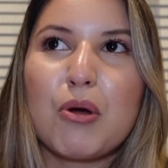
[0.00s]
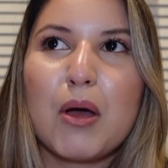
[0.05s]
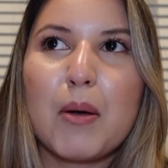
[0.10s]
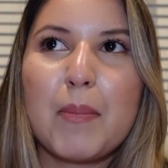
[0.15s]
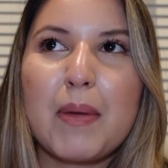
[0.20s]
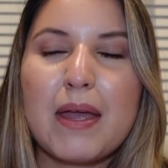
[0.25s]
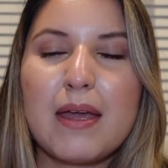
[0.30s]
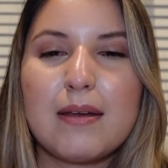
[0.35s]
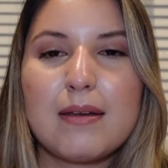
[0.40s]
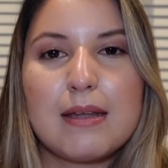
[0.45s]
up
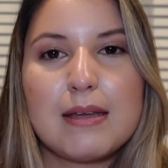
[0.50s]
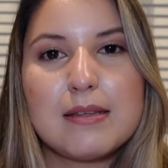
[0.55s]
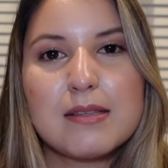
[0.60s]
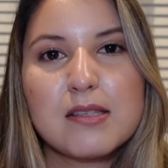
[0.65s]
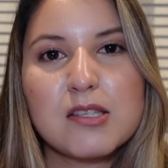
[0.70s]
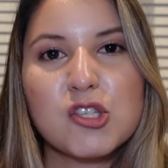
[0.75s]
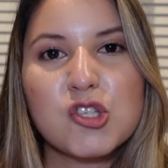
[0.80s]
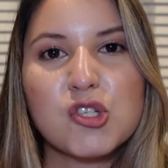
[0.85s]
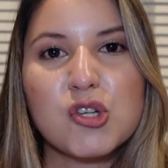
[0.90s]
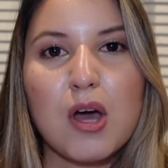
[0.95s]
in
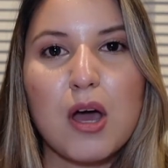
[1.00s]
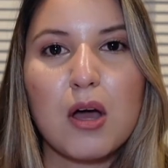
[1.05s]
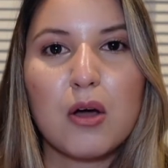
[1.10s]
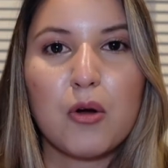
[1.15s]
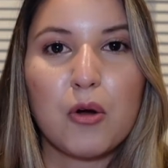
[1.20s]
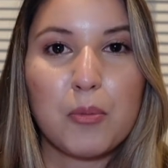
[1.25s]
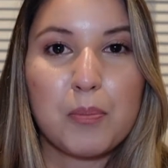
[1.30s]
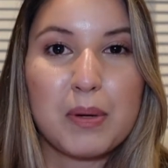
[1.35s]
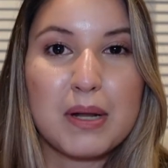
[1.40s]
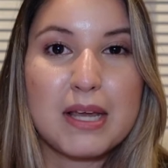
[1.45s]
stock
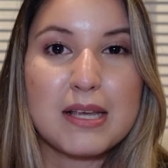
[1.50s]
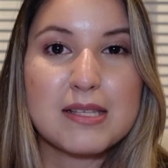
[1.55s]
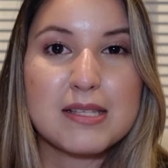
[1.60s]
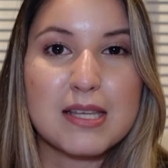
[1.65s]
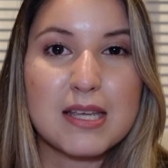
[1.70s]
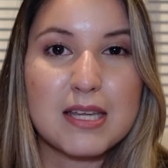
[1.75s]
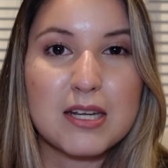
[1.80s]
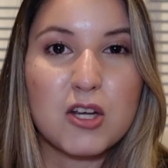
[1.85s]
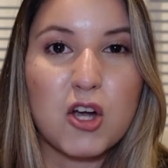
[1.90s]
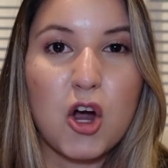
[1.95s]
or place
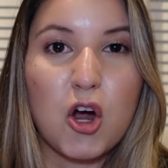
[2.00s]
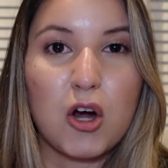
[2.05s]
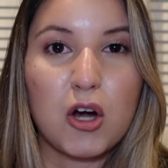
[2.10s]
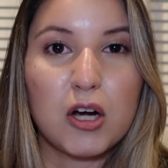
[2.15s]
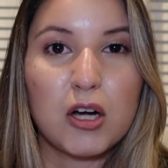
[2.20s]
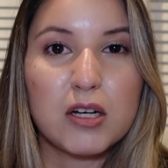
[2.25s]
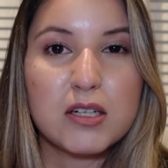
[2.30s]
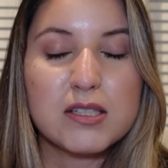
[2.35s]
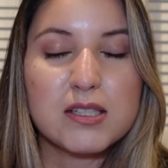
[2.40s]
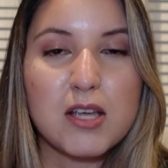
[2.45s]
in
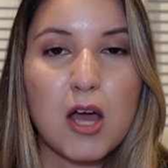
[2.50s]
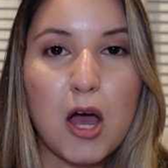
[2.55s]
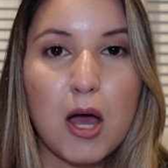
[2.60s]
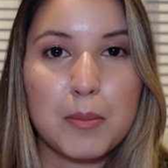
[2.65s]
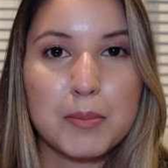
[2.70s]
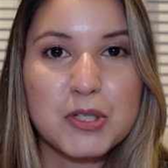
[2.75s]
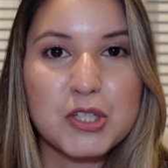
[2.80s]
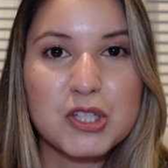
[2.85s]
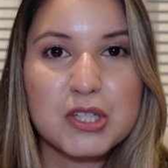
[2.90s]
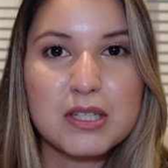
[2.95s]
cart
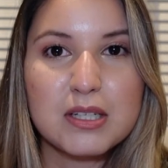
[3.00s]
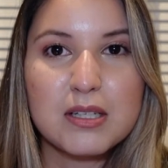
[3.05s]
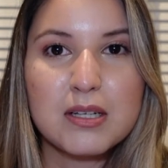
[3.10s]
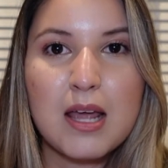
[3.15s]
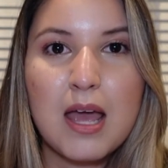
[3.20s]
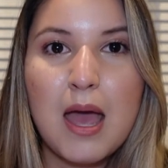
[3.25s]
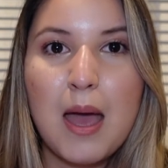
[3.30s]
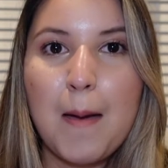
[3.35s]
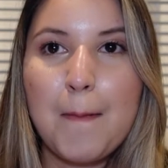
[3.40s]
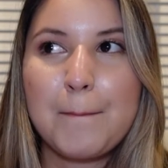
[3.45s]
option,
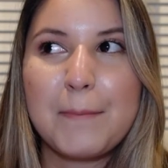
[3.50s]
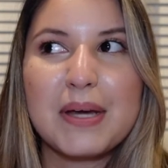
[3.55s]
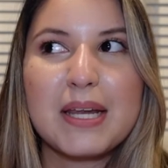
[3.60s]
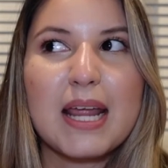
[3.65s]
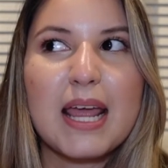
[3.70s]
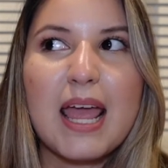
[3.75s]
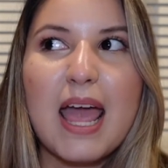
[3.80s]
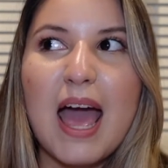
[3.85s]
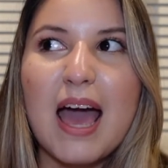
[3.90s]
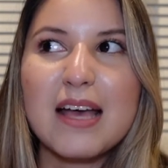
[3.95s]
but
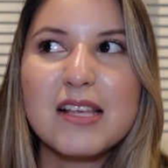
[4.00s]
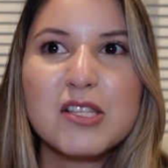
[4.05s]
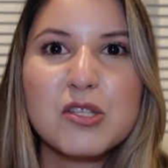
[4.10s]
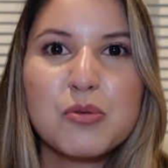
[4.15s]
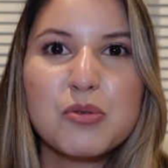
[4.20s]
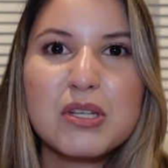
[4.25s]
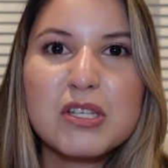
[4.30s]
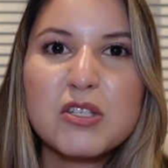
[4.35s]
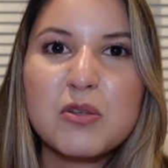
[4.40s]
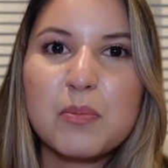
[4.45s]
as
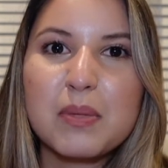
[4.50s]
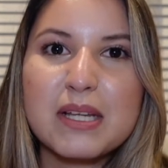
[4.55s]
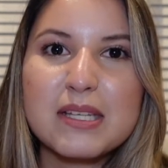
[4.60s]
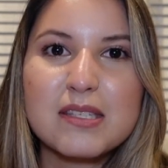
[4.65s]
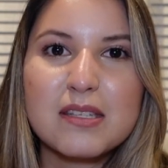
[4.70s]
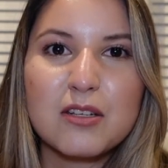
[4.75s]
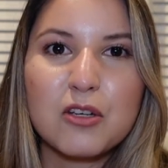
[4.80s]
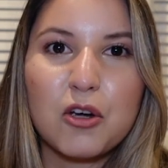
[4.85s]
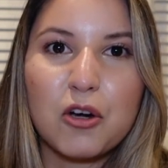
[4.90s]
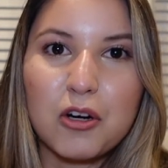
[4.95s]
soon as you place
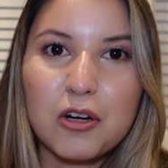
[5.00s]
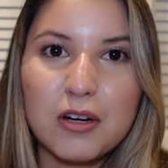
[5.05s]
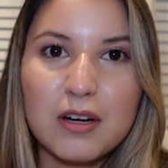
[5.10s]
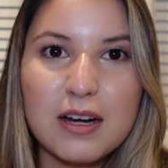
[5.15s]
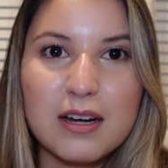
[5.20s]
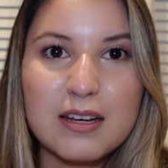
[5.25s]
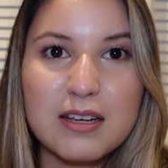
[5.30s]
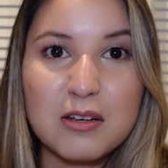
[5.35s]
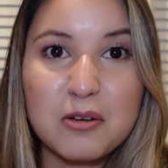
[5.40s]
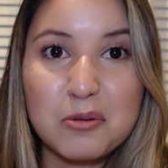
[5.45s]
it in cart
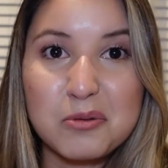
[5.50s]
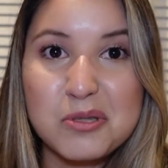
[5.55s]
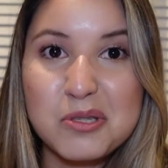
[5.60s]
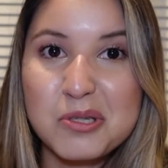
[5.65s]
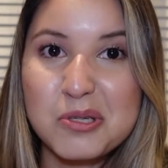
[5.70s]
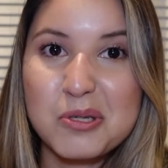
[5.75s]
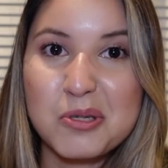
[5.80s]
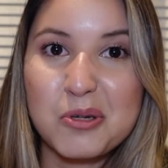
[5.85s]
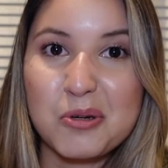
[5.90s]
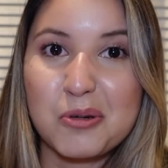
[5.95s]
and it goes
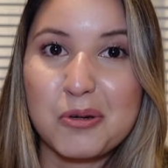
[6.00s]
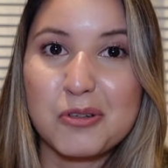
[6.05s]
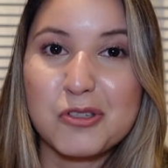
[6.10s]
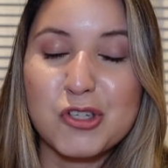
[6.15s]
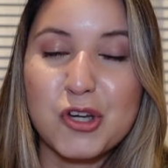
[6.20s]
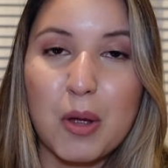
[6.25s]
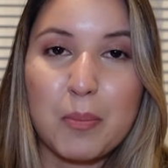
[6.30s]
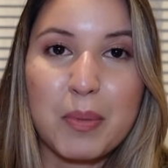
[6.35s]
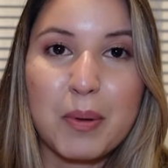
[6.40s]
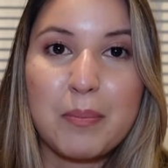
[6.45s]
to your
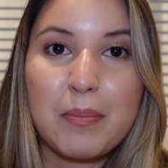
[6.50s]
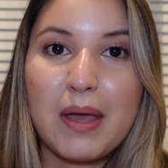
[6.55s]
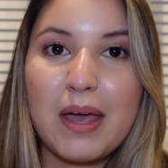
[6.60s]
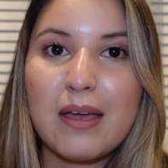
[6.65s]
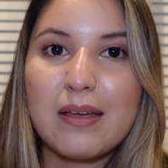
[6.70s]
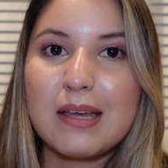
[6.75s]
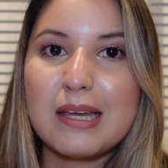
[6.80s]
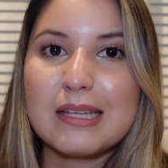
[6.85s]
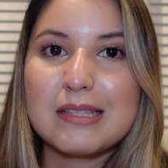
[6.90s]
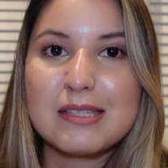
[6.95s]
shopping
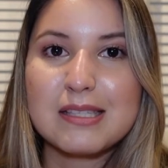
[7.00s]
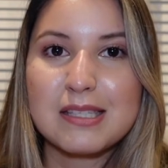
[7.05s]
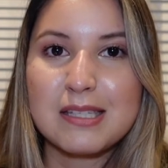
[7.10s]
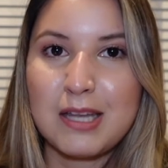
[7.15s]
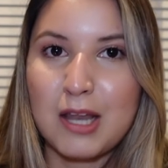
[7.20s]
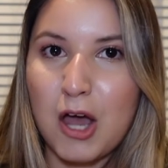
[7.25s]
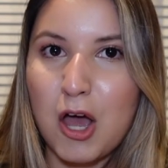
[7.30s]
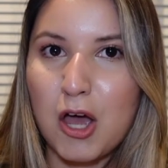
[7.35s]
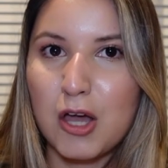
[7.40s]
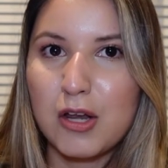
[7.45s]
bag, it's
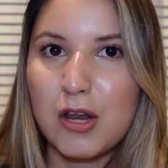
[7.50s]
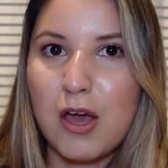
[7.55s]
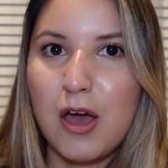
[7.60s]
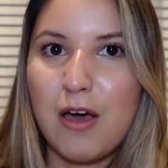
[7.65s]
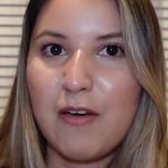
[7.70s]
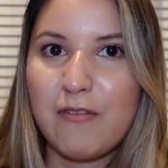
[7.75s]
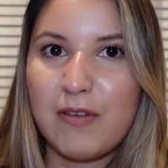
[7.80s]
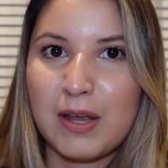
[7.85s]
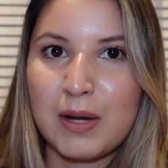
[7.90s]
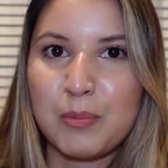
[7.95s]
not
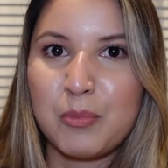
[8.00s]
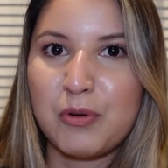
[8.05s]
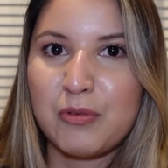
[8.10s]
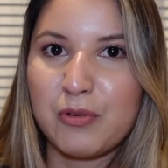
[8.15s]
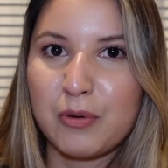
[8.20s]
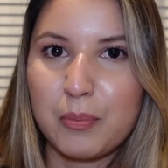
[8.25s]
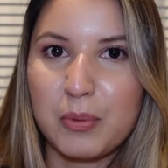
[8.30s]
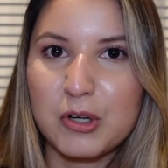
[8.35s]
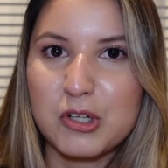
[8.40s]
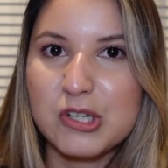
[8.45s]
available
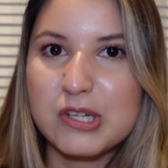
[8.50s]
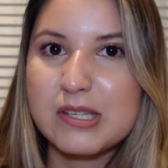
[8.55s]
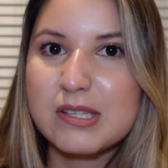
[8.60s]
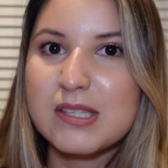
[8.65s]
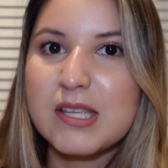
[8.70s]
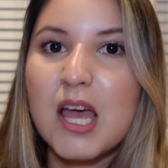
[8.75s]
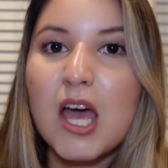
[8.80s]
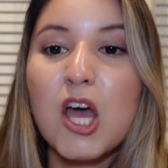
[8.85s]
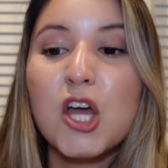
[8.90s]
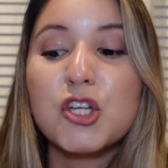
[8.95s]
for purchase.
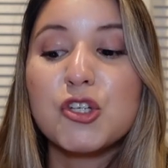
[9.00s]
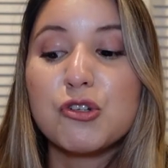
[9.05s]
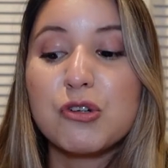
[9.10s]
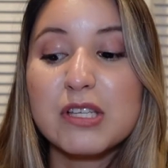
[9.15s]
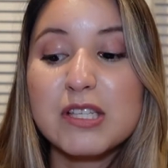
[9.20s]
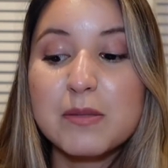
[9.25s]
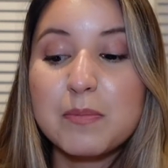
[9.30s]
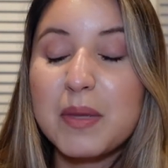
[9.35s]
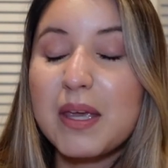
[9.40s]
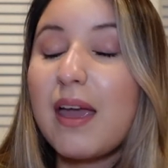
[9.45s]

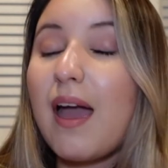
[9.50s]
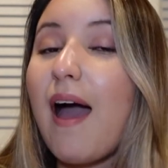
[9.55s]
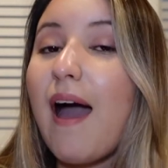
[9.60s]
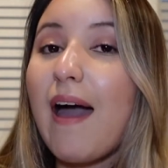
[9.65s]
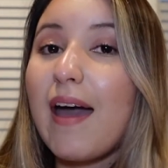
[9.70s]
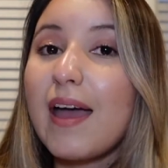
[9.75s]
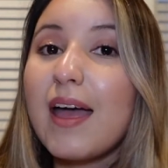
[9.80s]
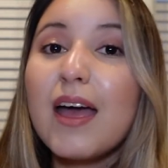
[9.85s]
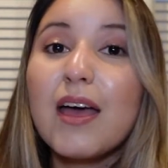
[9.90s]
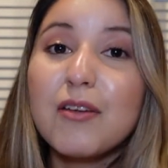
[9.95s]
Trust me,
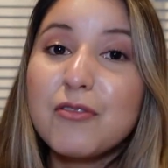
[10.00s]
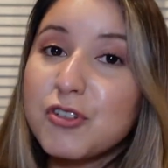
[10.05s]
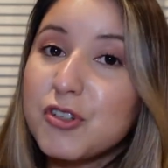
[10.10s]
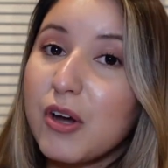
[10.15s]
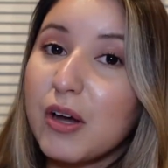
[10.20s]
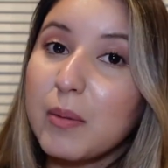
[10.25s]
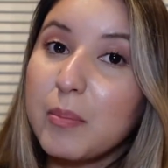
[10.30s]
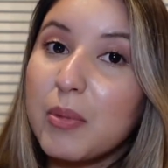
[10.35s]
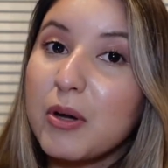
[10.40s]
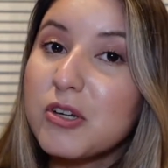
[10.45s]
I have
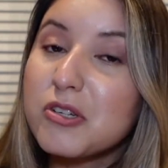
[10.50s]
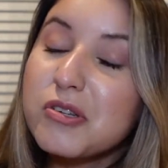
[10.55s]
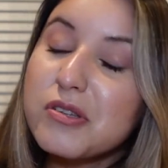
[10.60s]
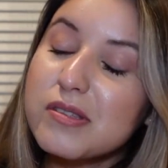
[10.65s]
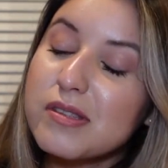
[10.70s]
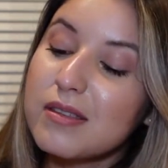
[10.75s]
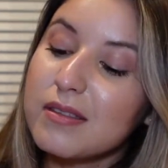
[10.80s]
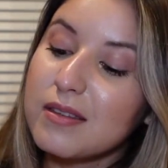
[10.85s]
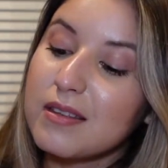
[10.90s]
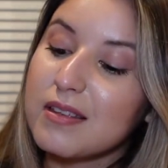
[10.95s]
tried
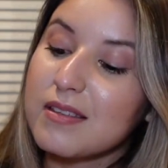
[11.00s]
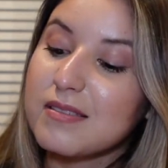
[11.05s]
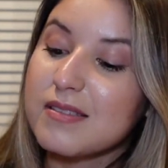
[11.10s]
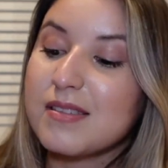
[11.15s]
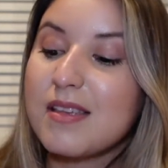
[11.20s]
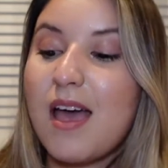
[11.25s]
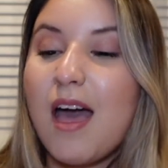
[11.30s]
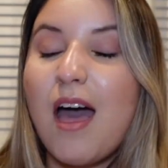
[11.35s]
purchasing these